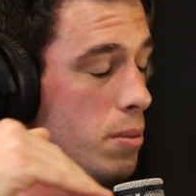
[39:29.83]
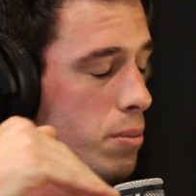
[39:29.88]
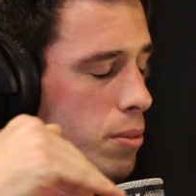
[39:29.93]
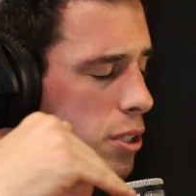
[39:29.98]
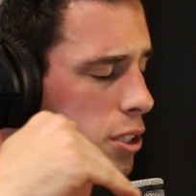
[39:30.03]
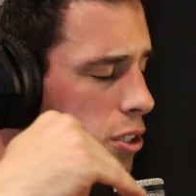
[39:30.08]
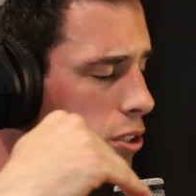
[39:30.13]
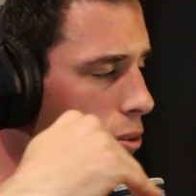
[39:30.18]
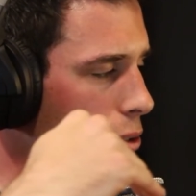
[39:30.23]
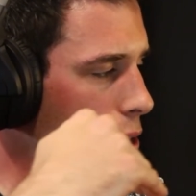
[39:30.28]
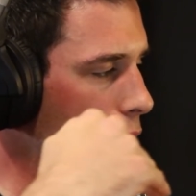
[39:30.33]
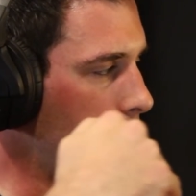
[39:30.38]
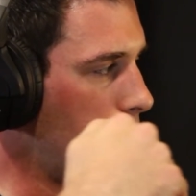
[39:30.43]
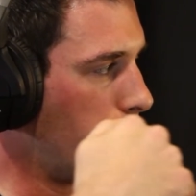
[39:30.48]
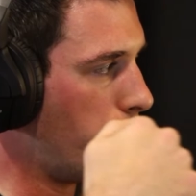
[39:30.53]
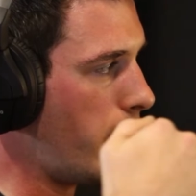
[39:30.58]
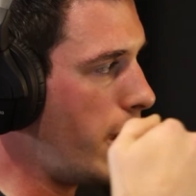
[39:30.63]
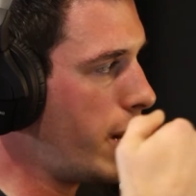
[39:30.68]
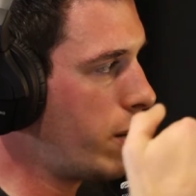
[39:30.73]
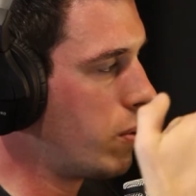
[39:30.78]
Please don't go
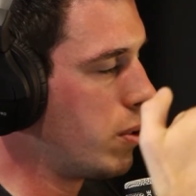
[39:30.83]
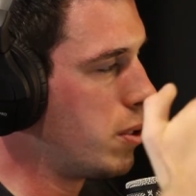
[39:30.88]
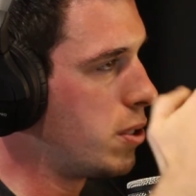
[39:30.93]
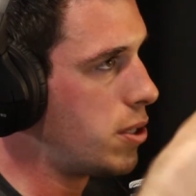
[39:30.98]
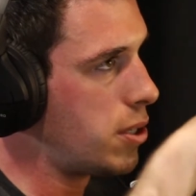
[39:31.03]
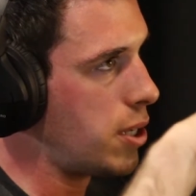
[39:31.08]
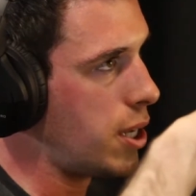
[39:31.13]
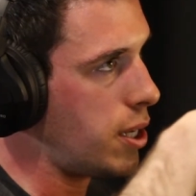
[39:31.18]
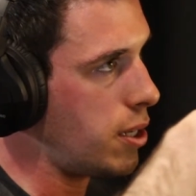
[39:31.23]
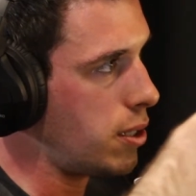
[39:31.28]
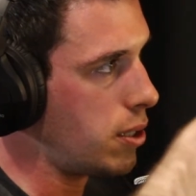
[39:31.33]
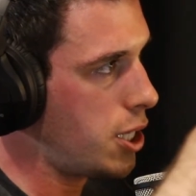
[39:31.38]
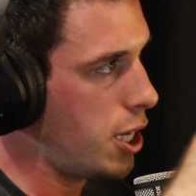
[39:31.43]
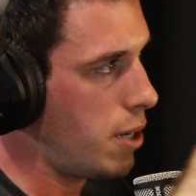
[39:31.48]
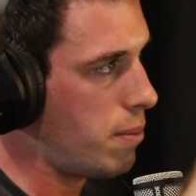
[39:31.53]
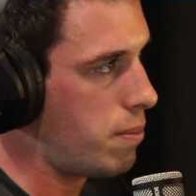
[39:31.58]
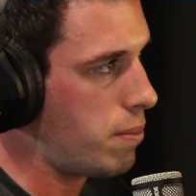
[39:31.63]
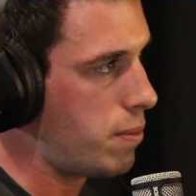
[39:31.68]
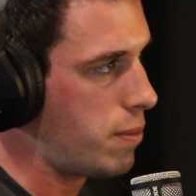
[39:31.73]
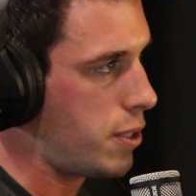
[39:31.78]
in backwards, and
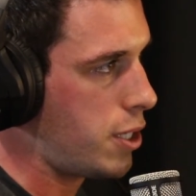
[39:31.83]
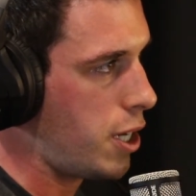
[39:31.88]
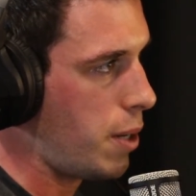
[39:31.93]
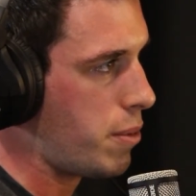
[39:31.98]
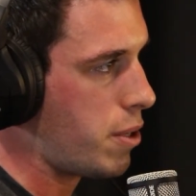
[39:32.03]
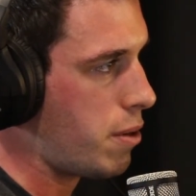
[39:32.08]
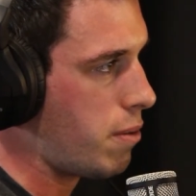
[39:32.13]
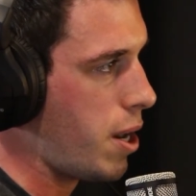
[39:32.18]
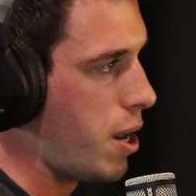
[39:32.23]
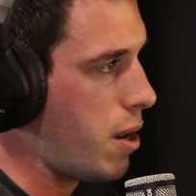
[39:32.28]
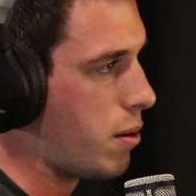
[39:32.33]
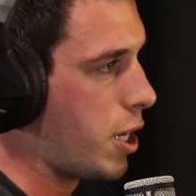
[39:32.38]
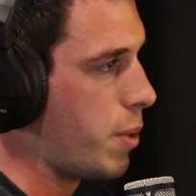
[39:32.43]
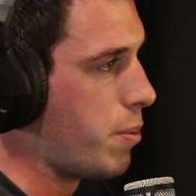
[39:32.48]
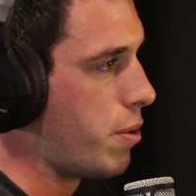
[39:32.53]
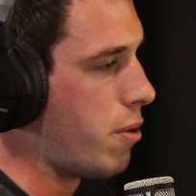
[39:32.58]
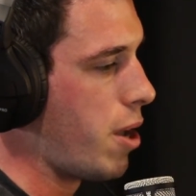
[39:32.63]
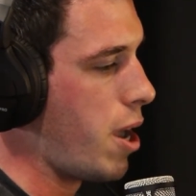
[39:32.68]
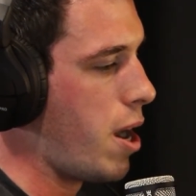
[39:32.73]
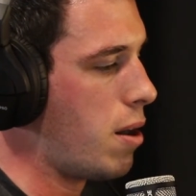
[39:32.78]
kept coming around
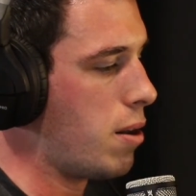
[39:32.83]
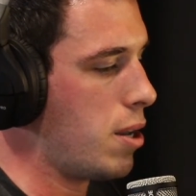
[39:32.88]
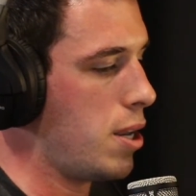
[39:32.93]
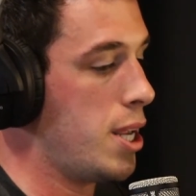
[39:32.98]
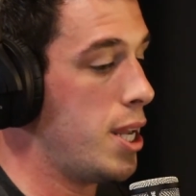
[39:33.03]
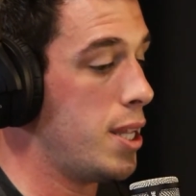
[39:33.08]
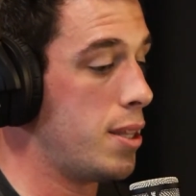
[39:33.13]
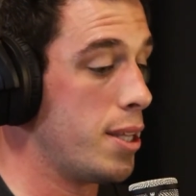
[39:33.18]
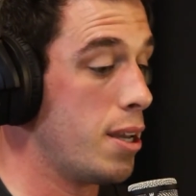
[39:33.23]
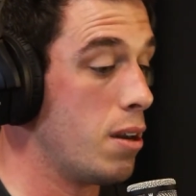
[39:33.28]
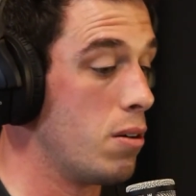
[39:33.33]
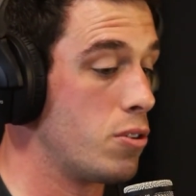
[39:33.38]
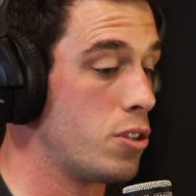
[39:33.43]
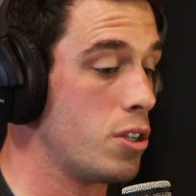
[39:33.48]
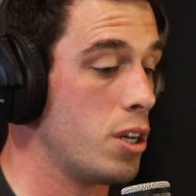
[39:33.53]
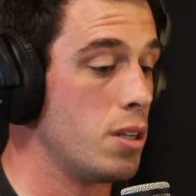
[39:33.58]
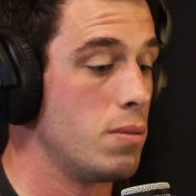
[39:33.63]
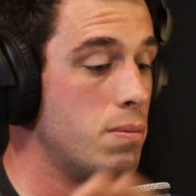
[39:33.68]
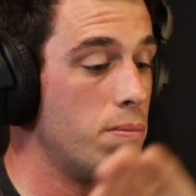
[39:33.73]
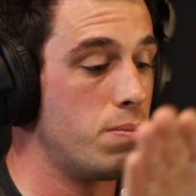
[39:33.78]
and hit the
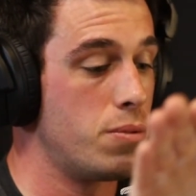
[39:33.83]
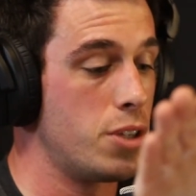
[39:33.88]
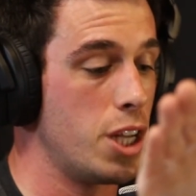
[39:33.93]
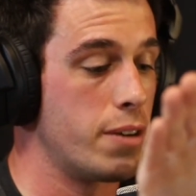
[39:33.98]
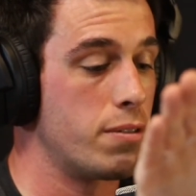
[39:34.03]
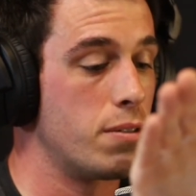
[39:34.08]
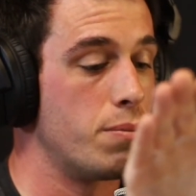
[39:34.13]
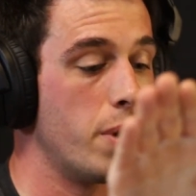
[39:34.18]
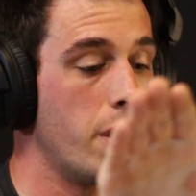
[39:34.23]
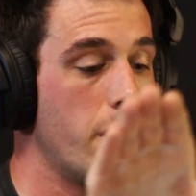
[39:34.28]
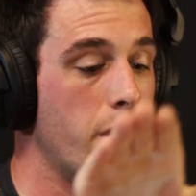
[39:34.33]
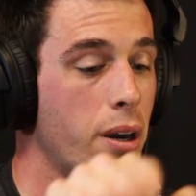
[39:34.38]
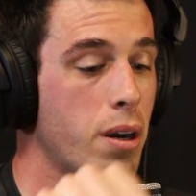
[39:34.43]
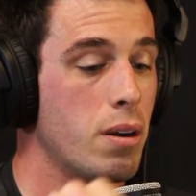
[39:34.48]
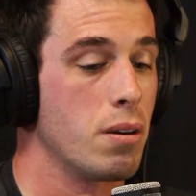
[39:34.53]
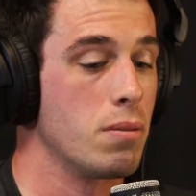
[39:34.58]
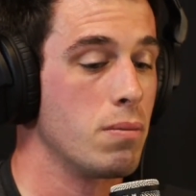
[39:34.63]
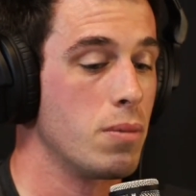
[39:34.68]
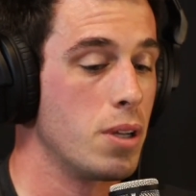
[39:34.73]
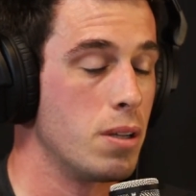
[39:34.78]
outside safer
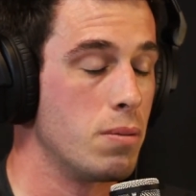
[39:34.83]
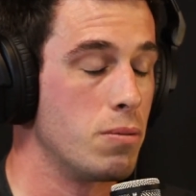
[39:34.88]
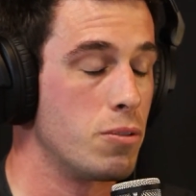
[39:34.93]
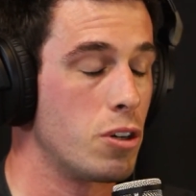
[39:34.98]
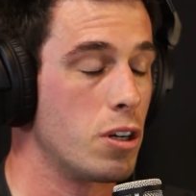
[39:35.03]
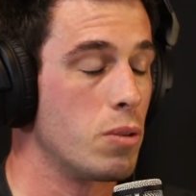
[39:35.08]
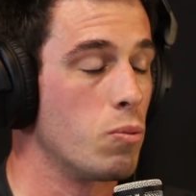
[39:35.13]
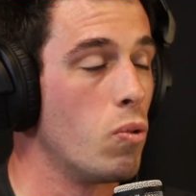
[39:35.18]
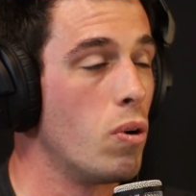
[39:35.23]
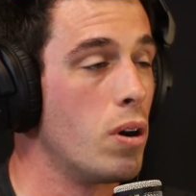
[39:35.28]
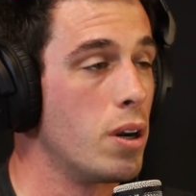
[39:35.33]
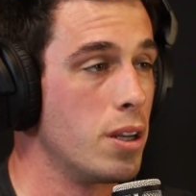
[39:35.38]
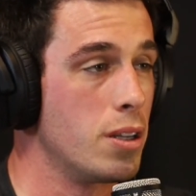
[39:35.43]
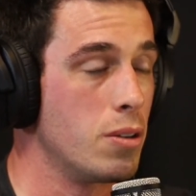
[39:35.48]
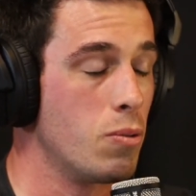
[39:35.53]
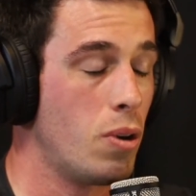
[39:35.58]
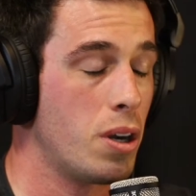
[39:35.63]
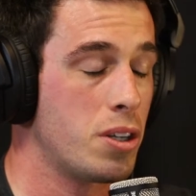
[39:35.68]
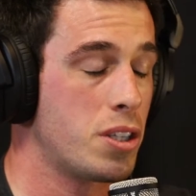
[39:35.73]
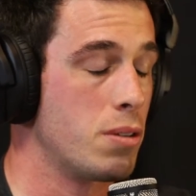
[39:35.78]
barrier in turn 1. And
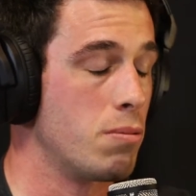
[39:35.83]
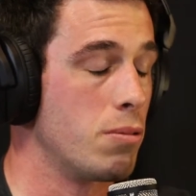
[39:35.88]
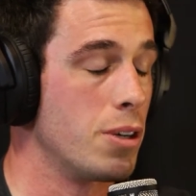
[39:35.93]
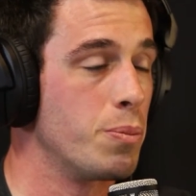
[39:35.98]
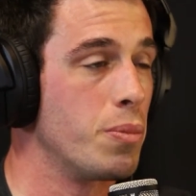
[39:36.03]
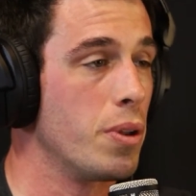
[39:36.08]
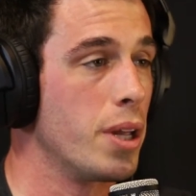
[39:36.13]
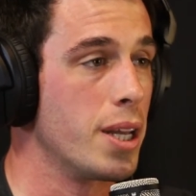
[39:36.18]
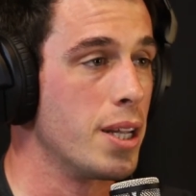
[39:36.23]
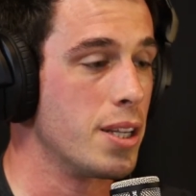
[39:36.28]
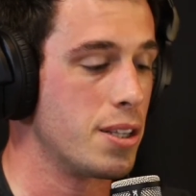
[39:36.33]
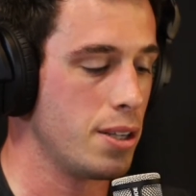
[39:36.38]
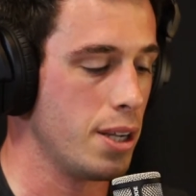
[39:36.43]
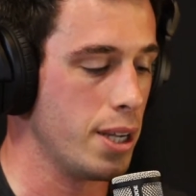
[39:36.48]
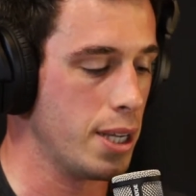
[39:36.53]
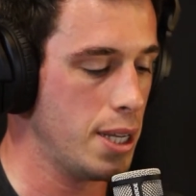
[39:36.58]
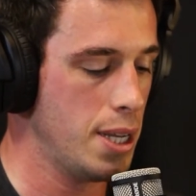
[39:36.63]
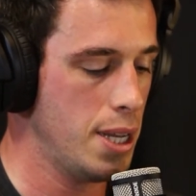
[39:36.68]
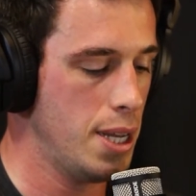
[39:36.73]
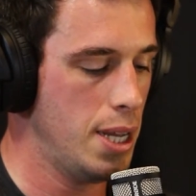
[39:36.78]
you watch the replay, it's
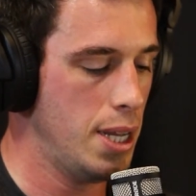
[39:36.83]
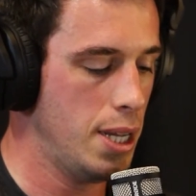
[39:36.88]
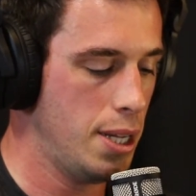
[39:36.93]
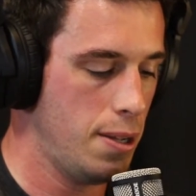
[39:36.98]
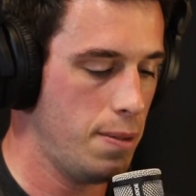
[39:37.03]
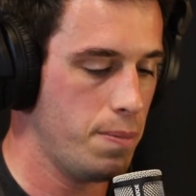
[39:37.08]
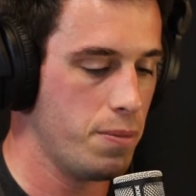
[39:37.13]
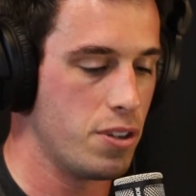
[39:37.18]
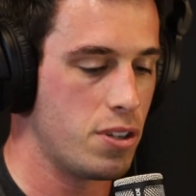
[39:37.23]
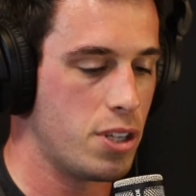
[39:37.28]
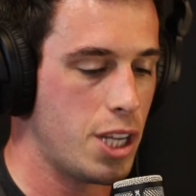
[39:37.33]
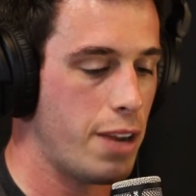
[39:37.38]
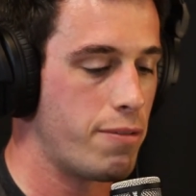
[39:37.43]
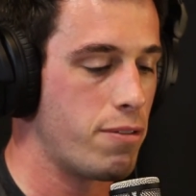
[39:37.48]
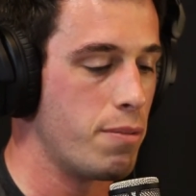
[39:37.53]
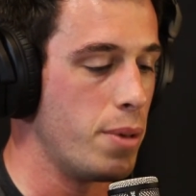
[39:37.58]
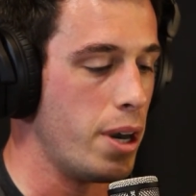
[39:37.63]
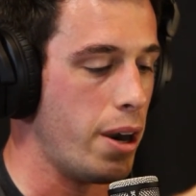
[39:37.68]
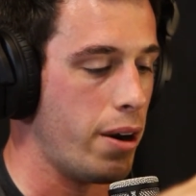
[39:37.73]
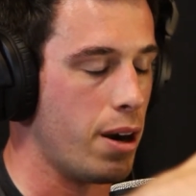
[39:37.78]
like the
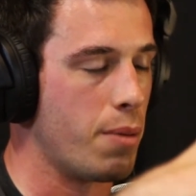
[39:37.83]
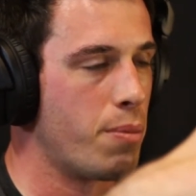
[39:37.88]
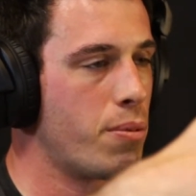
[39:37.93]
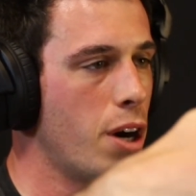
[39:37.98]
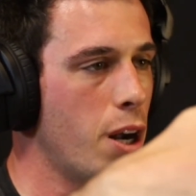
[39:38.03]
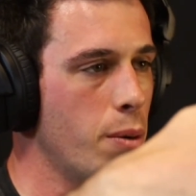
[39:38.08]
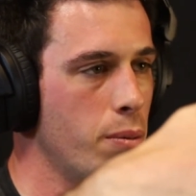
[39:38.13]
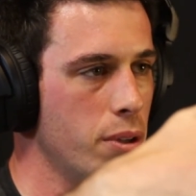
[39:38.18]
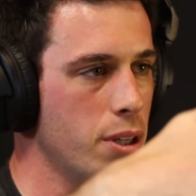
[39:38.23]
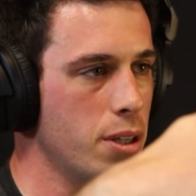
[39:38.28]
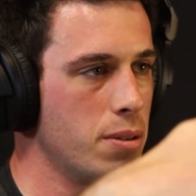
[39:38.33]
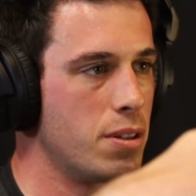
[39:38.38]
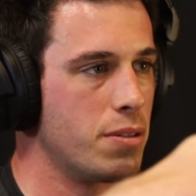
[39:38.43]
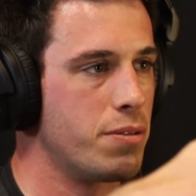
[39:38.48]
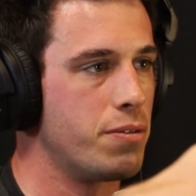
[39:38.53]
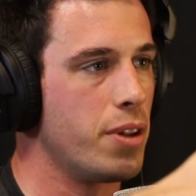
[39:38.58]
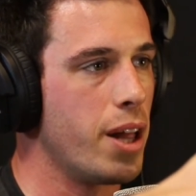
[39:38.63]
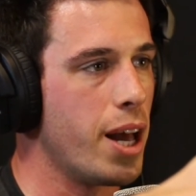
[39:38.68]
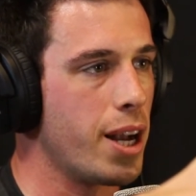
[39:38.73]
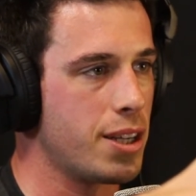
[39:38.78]
safer barrier probably
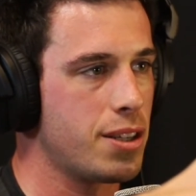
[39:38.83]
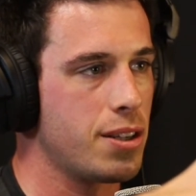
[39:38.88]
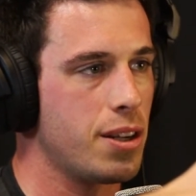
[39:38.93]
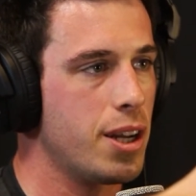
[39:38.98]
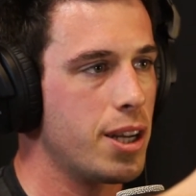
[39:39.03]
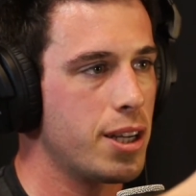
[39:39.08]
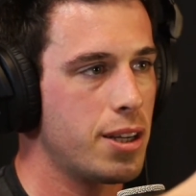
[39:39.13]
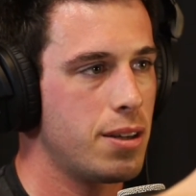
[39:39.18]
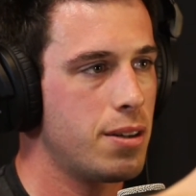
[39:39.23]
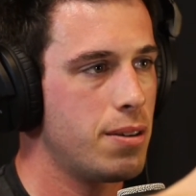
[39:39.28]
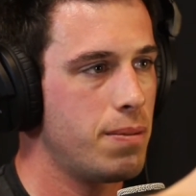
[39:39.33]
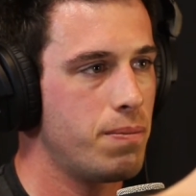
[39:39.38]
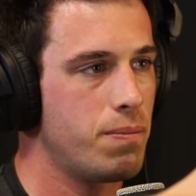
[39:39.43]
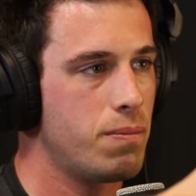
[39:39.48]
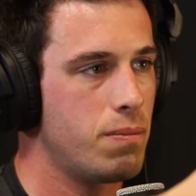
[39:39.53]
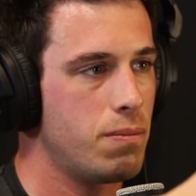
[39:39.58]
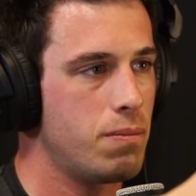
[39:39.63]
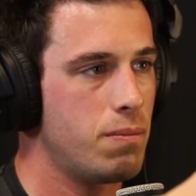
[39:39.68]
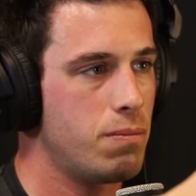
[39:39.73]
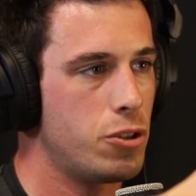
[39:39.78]
deflects like
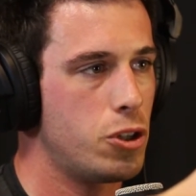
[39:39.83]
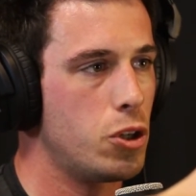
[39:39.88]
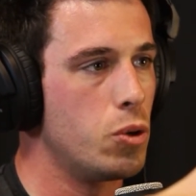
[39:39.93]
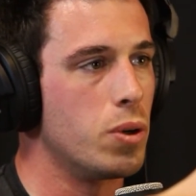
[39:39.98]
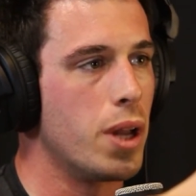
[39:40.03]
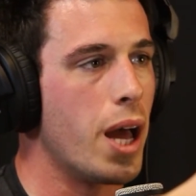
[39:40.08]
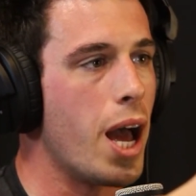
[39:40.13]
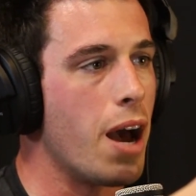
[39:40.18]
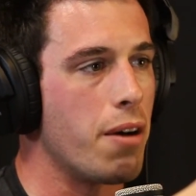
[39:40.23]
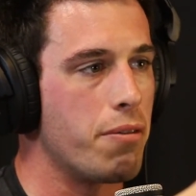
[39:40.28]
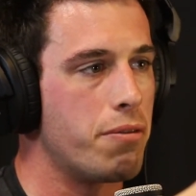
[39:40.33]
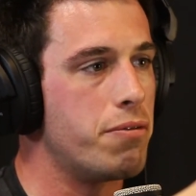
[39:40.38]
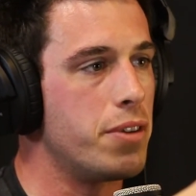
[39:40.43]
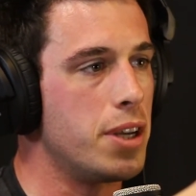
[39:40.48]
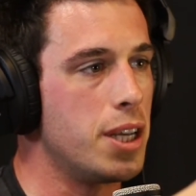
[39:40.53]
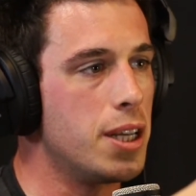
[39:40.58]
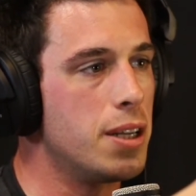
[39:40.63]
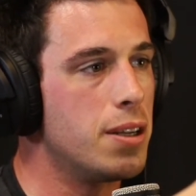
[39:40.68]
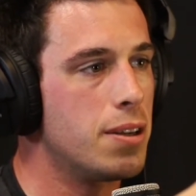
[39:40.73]
2.5 feet,